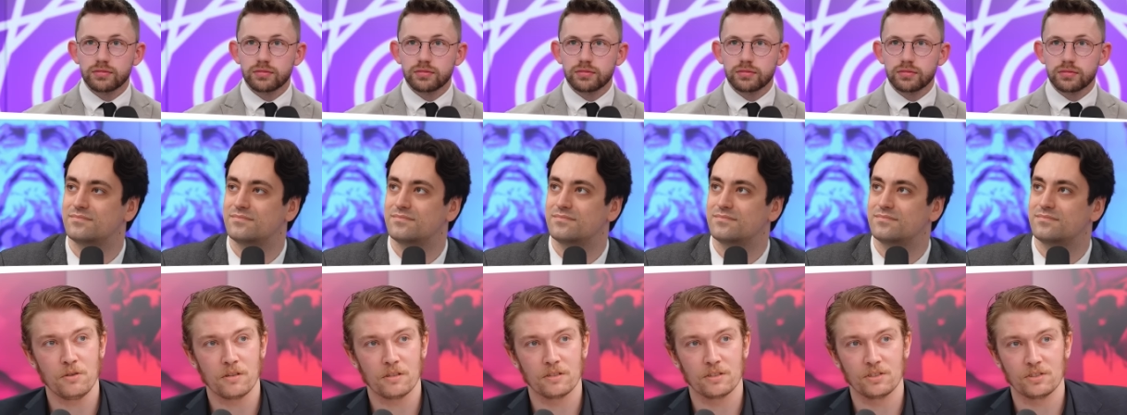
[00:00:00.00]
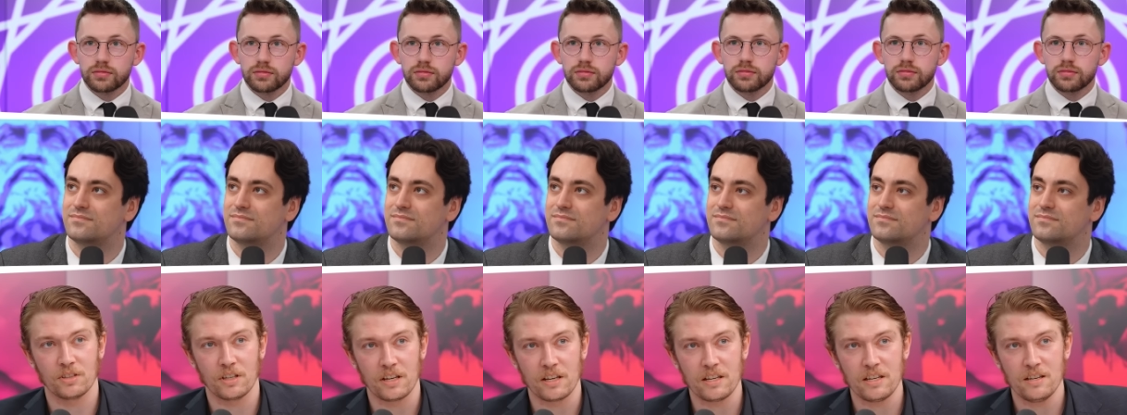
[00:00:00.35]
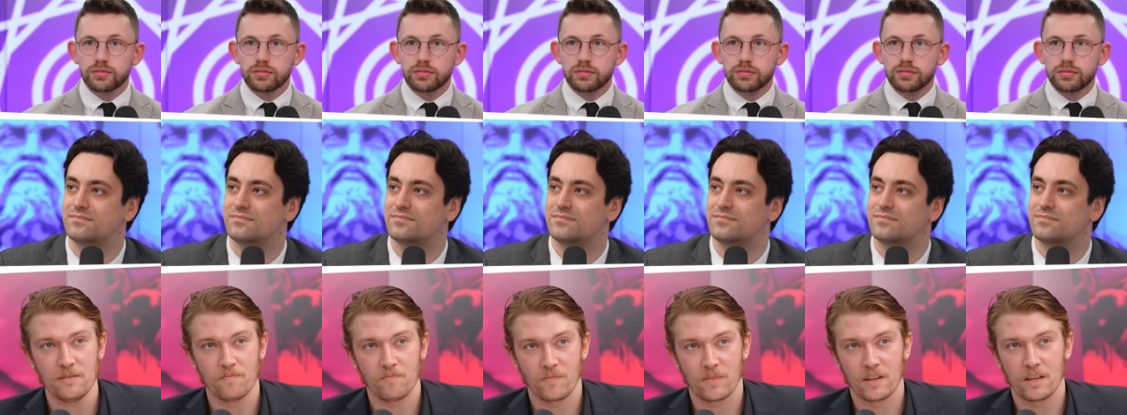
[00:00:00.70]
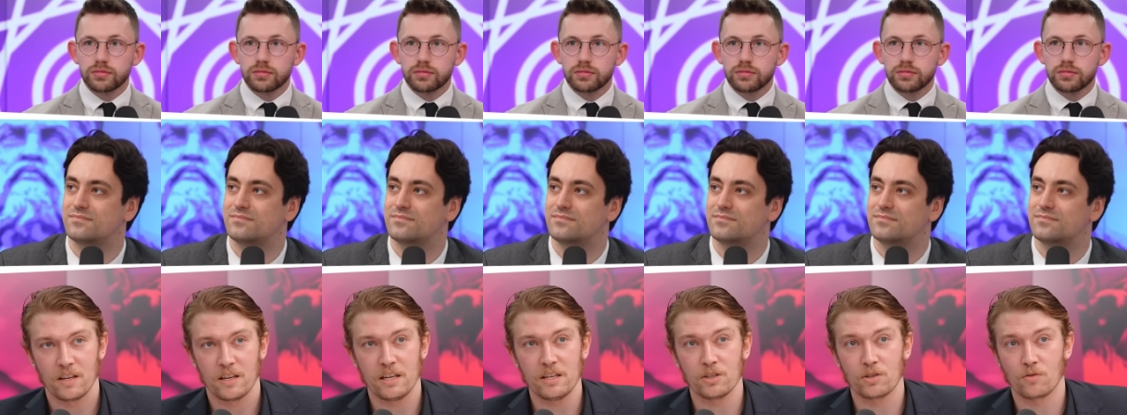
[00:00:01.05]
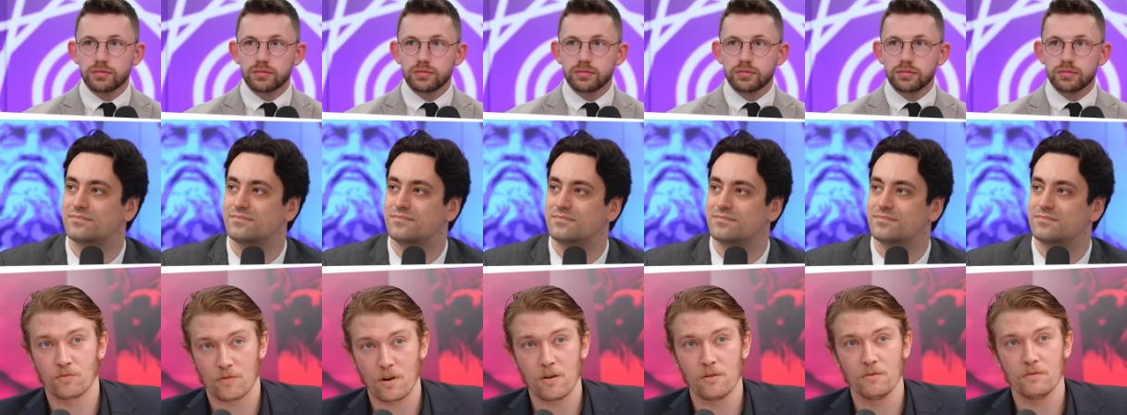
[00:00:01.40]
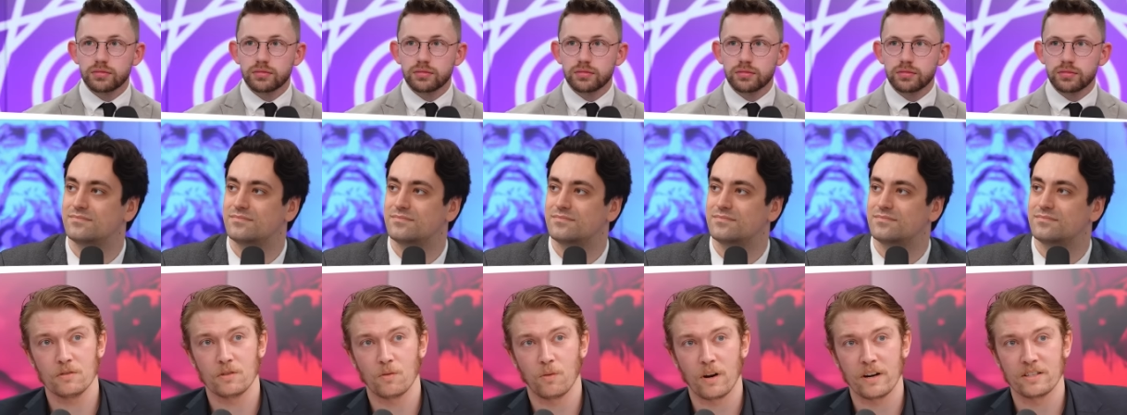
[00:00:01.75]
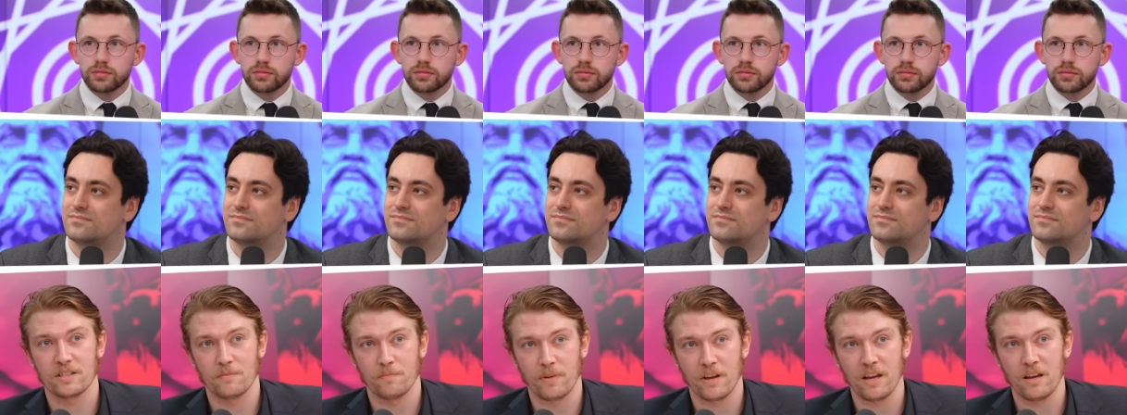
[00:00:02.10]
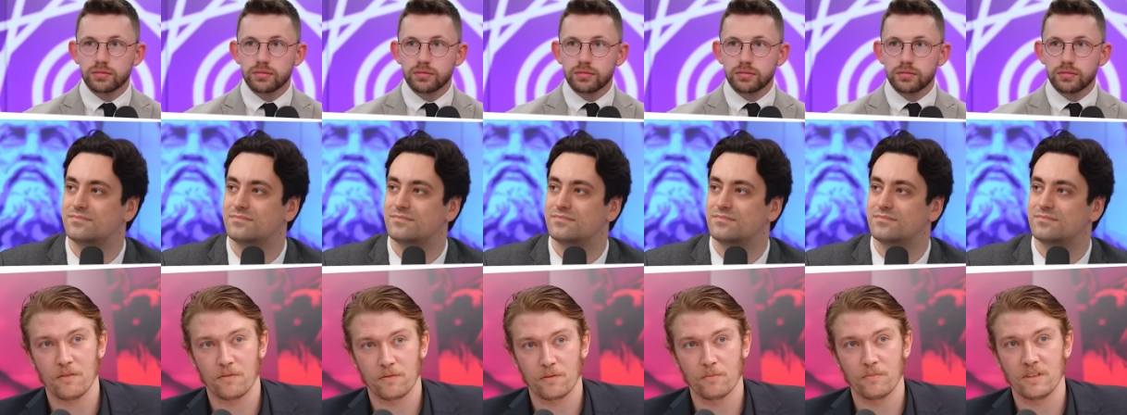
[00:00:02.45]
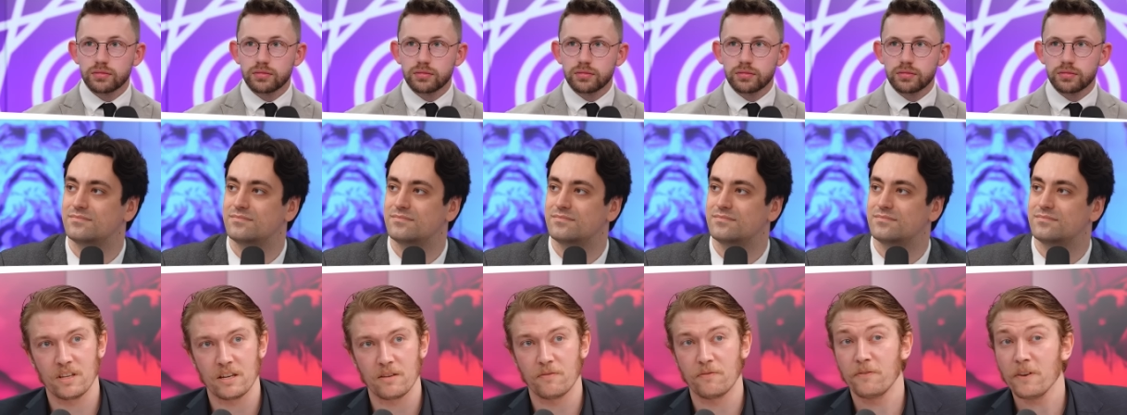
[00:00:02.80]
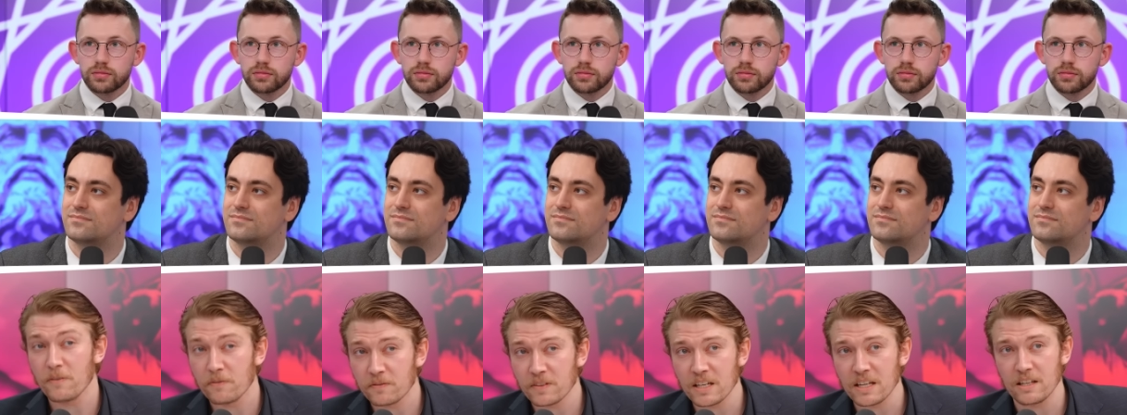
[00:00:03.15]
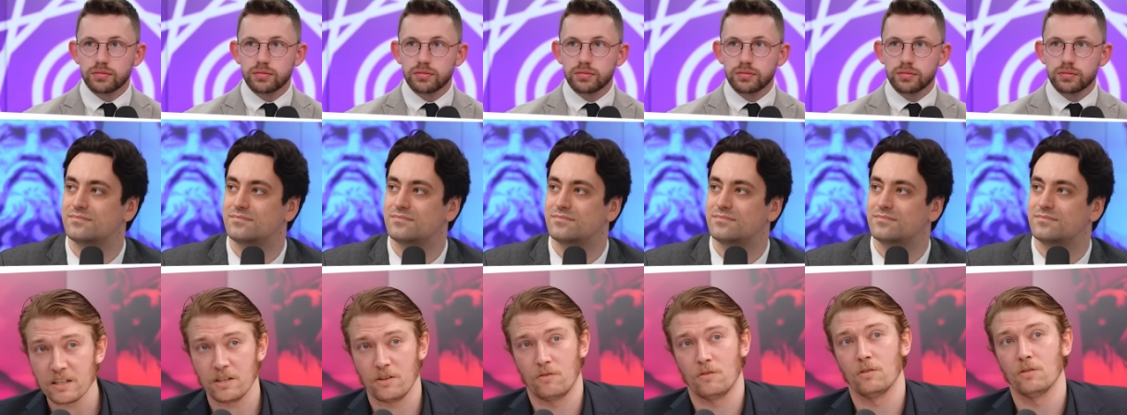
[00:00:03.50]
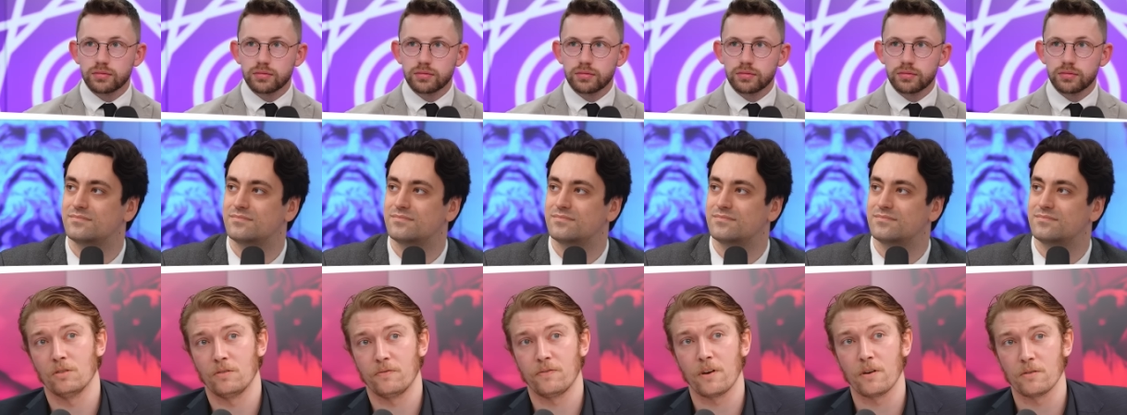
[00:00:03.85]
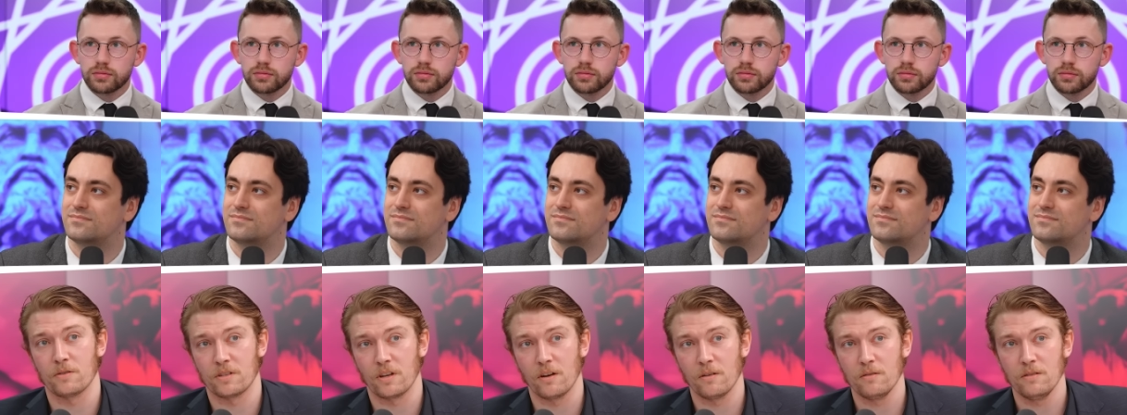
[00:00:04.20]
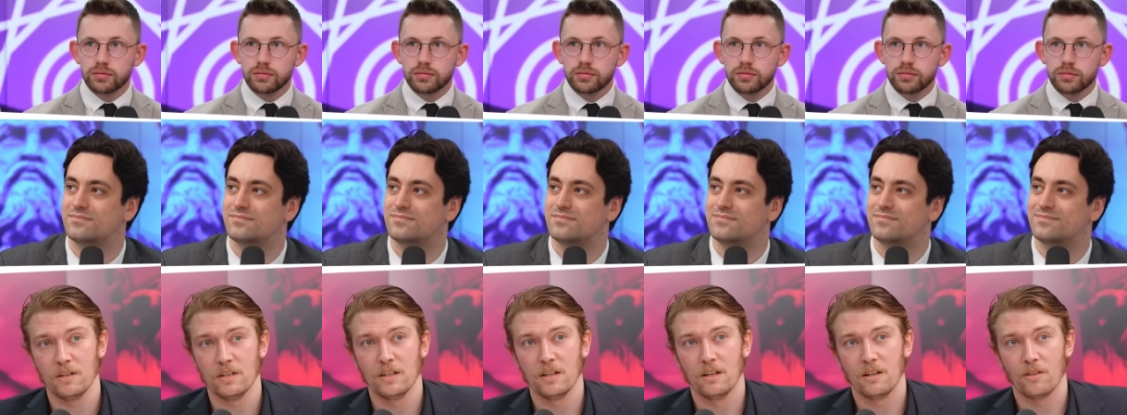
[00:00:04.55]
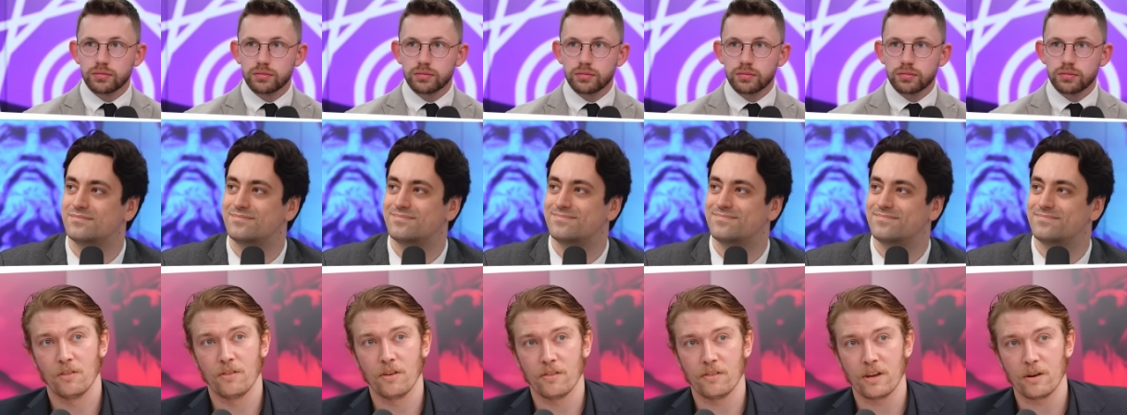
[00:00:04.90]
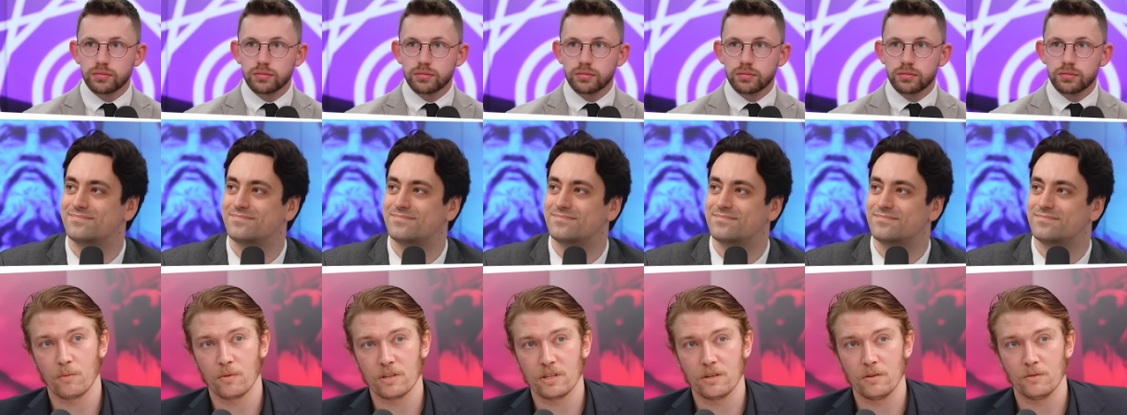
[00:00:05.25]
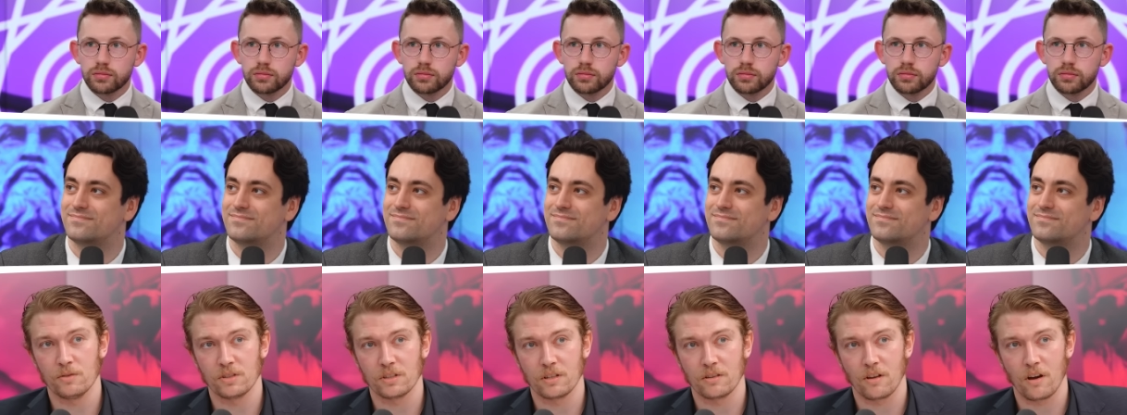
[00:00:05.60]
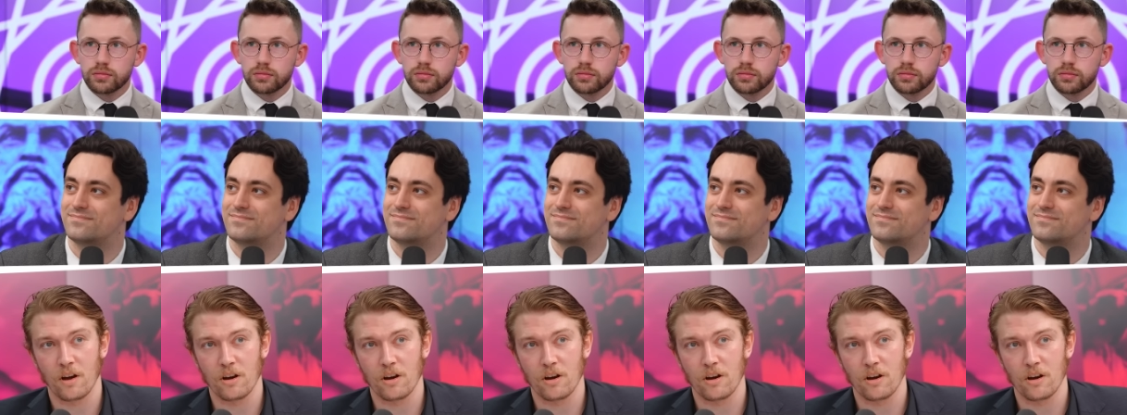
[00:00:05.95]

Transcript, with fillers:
Speaker 1: you can see, he's grown quite a bit from the fifteen-year-old photo that they were using in the